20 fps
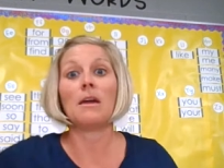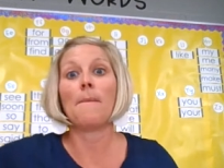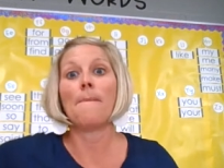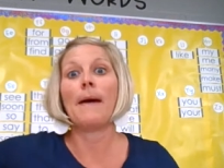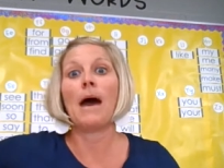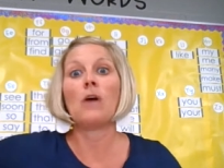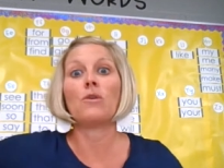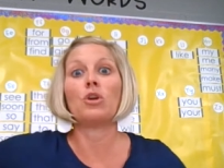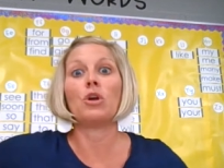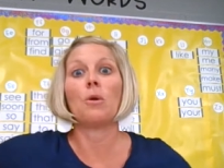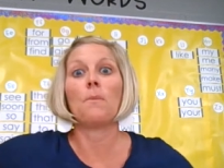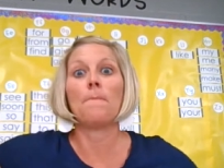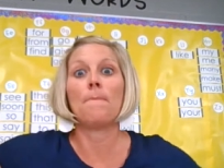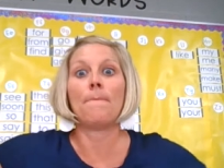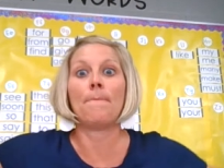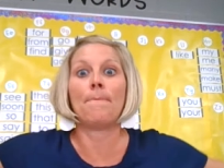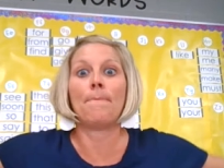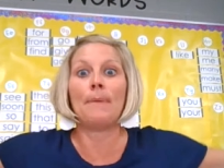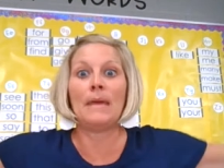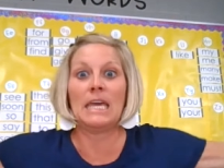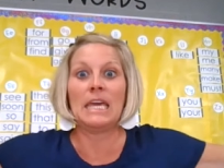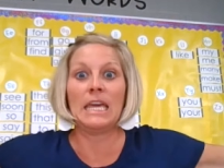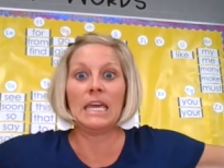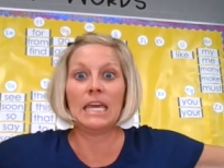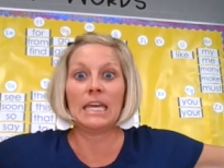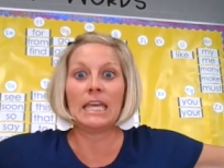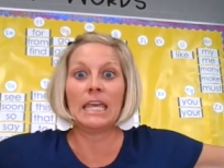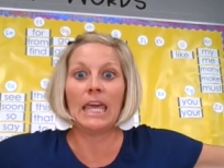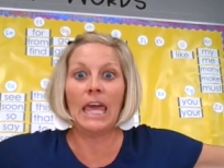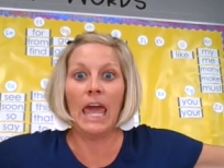about your
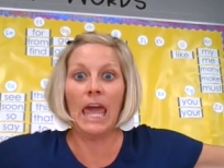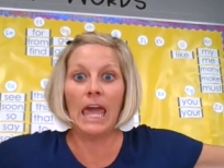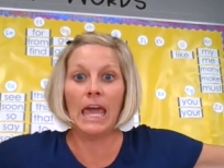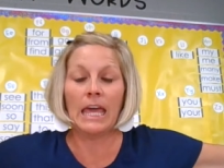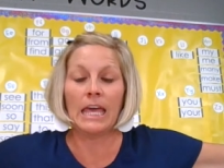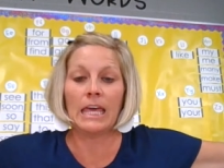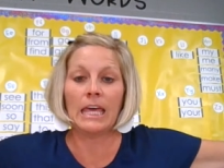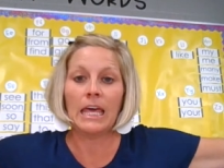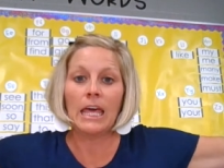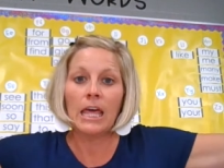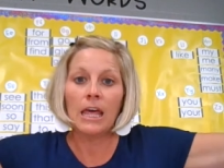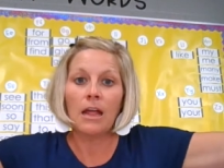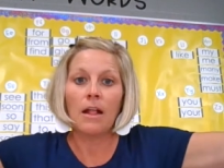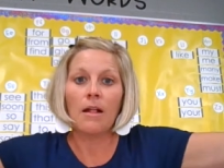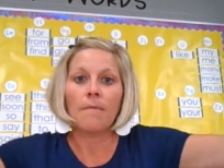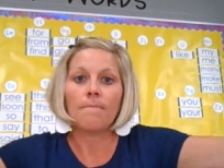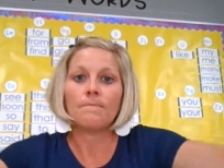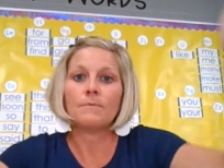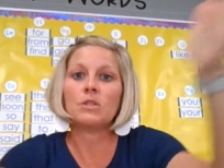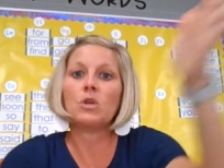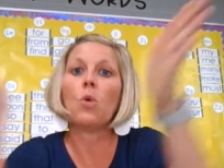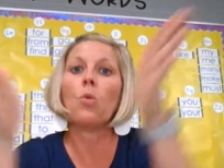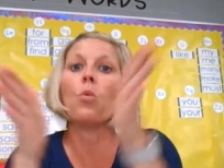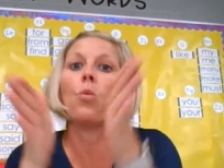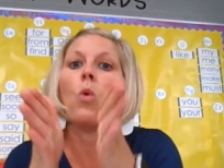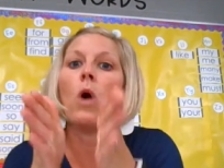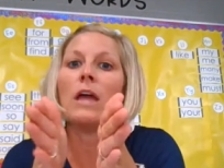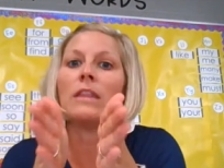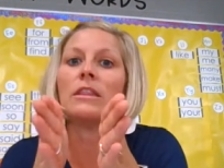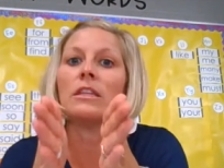big cake to
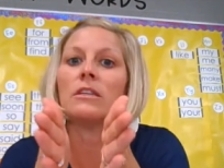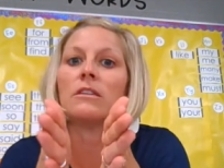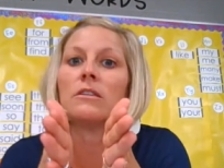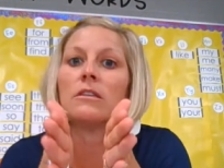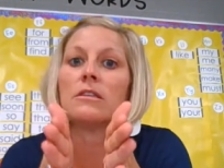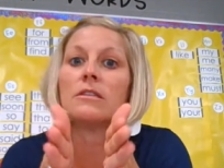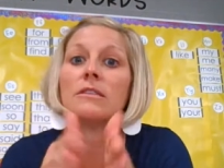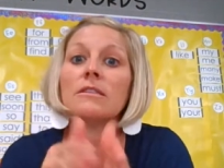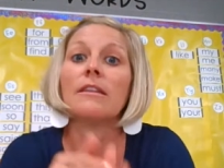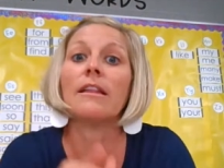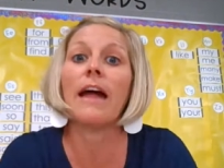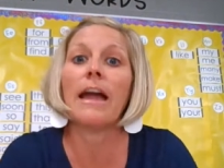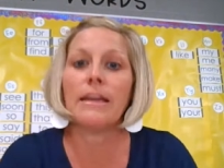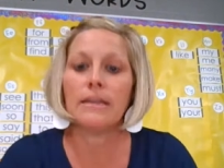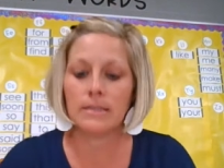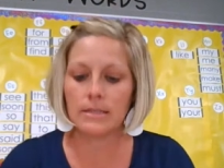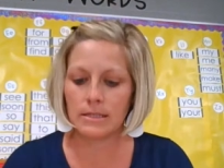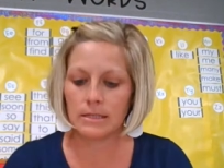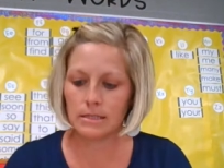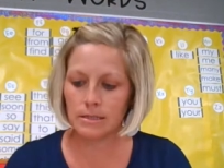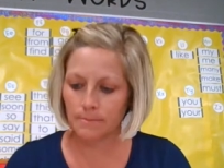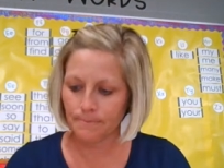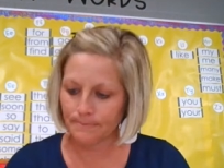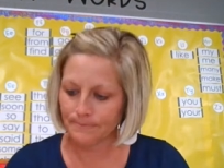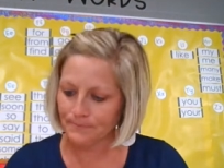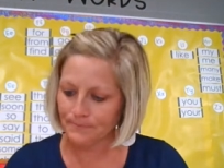one little slice.